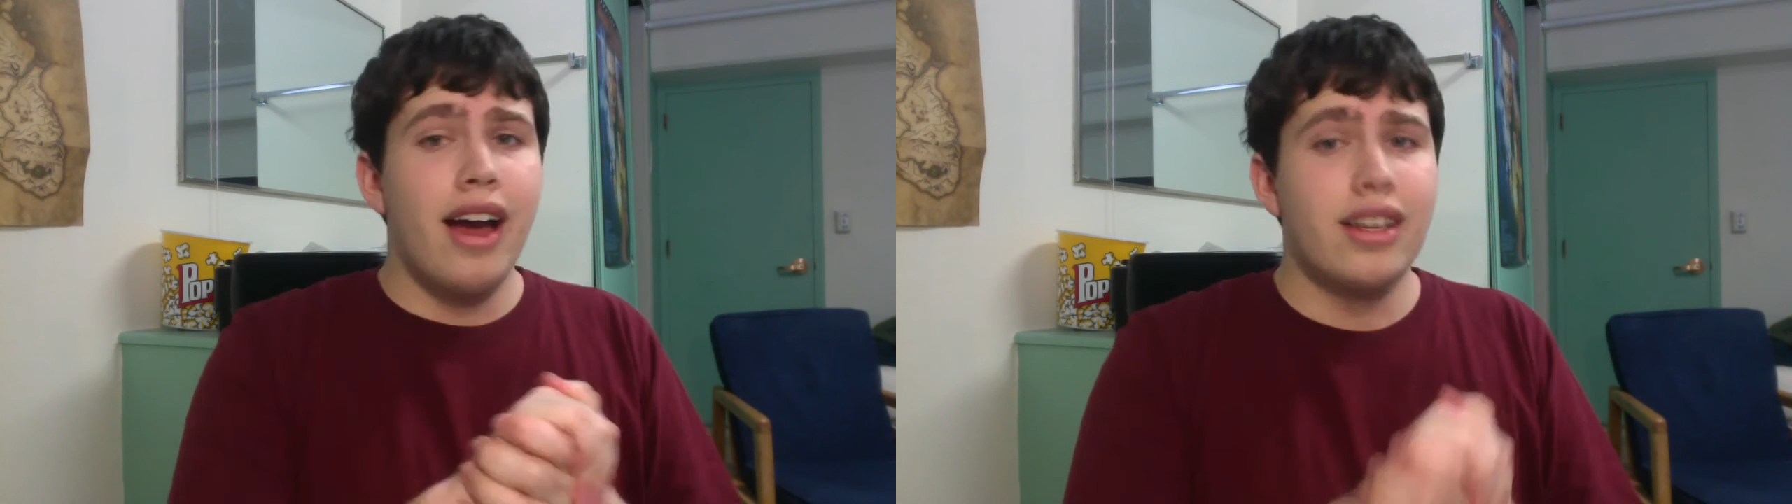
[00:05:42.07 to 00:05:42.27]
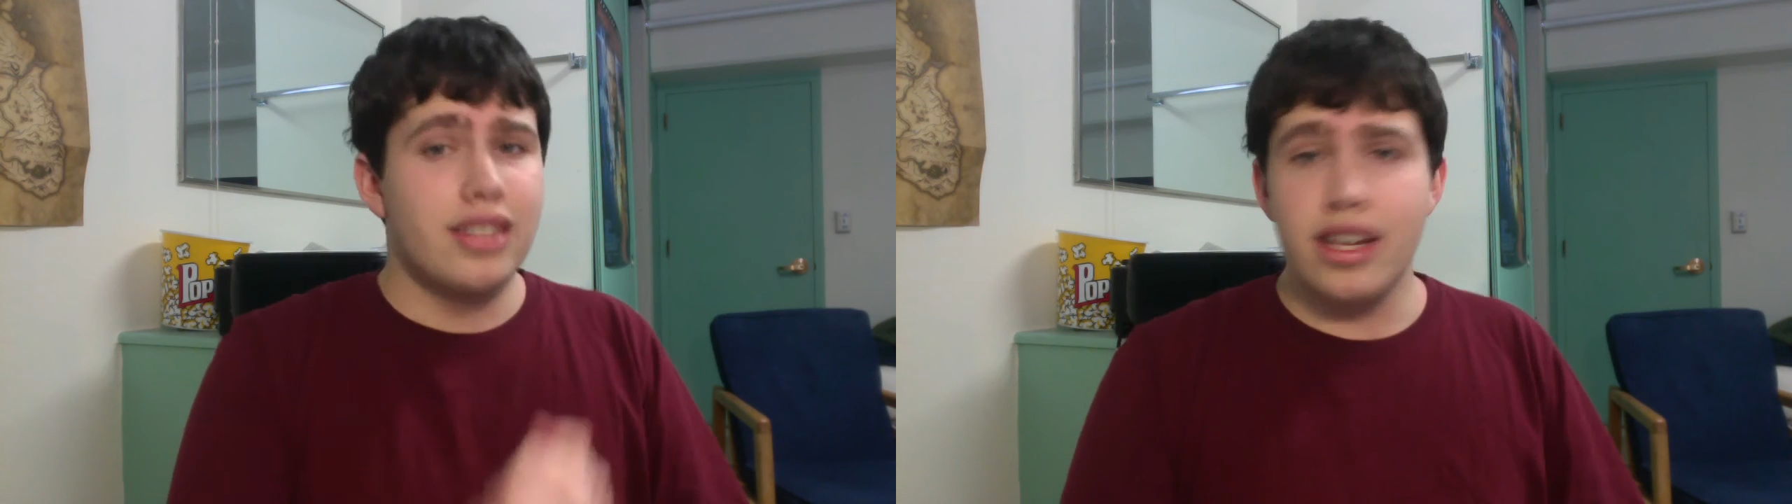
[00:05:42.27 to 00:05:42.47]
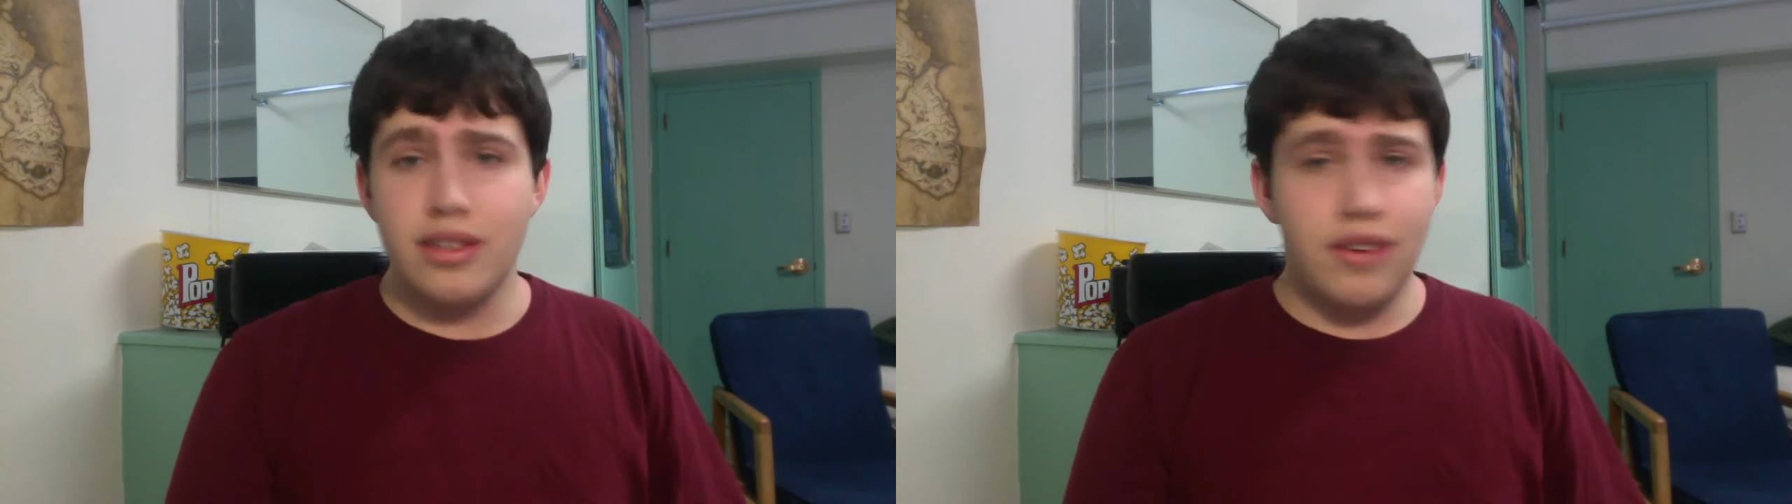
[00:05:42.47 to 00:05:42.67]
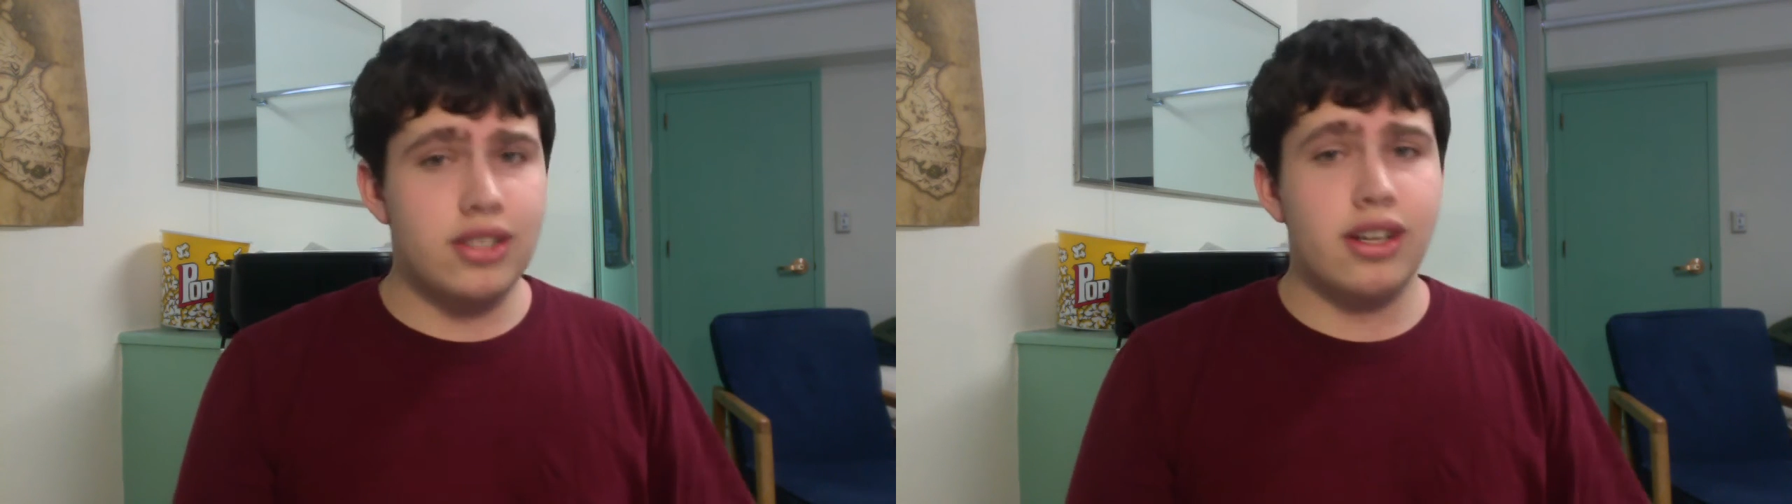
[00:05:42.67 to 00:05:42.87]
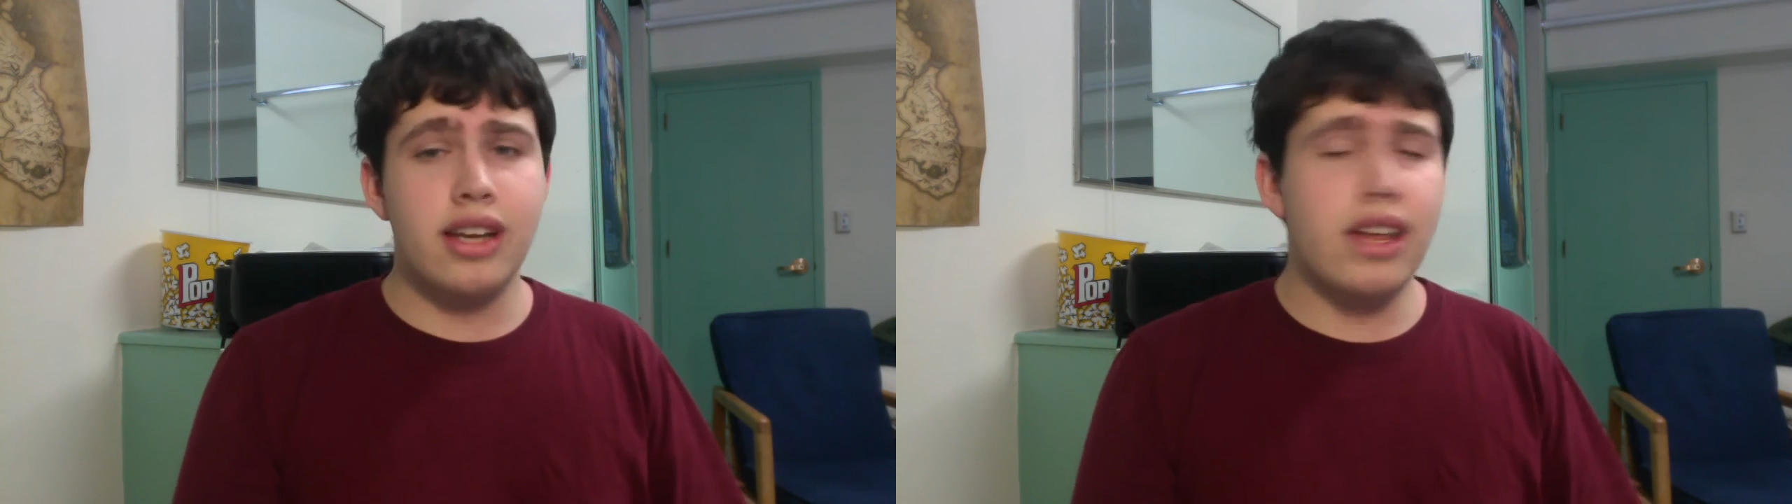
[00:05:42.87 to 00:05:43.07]
Science
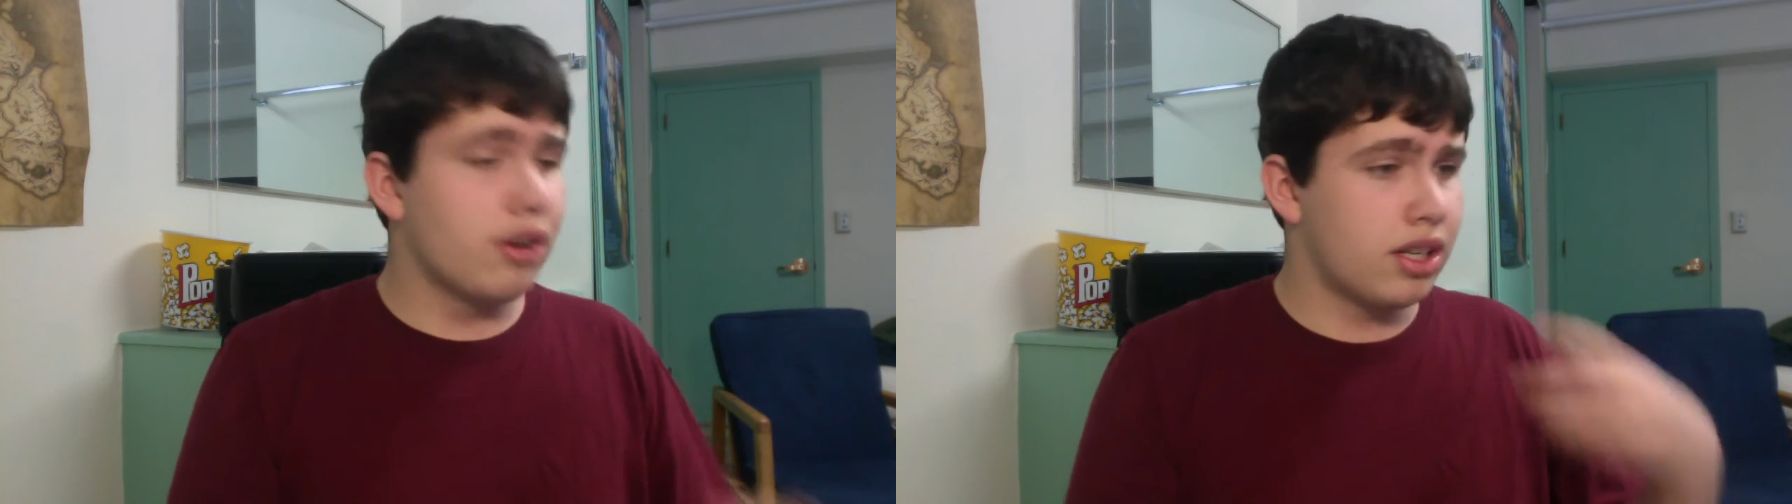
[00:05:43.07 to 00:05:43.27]
fiction can either